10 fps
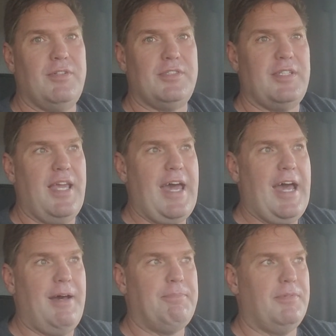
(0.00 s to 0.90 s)
is the
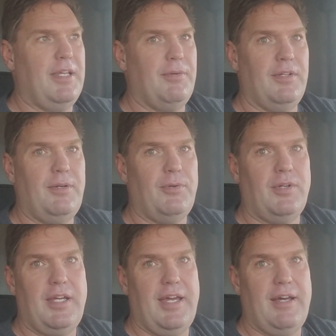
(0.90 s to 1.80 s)
app. They
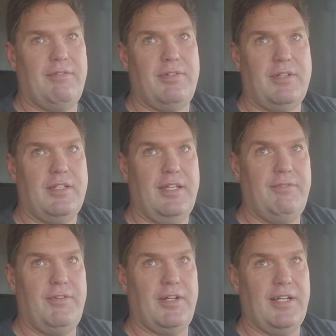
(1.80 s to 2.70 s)
really have it
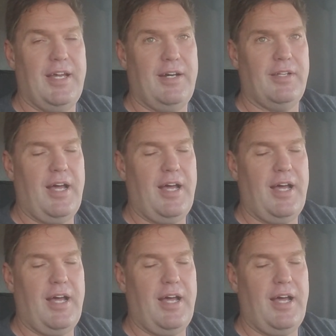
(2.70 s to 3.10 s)
figured out.